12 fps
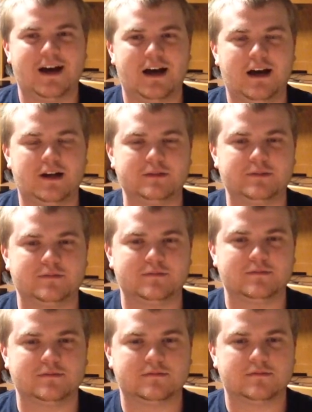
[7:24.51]
But
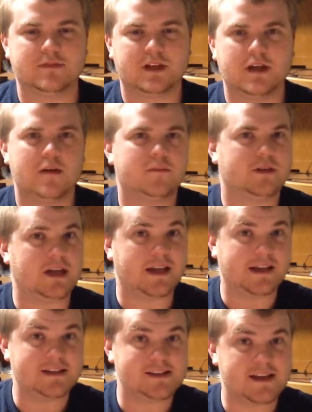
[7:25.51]

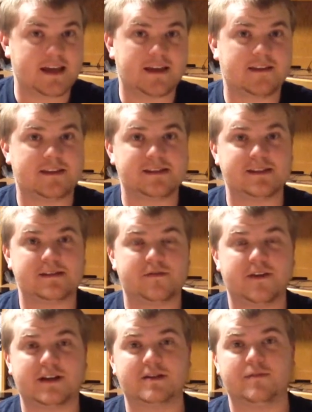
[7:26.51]
like I said, this is
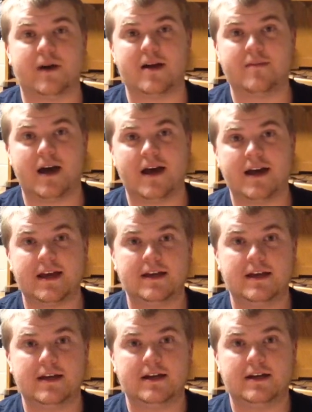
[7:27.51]
affected by my
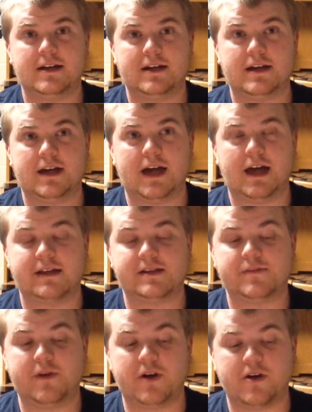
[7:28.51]

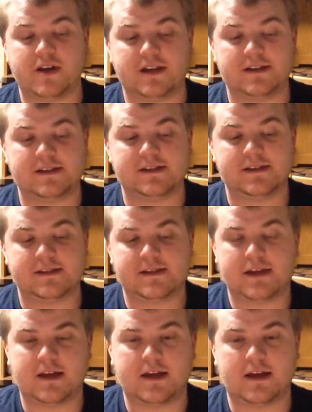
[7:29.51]

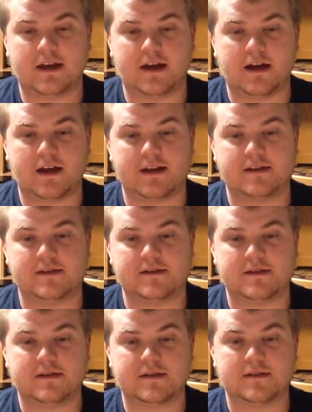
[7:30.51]
experience and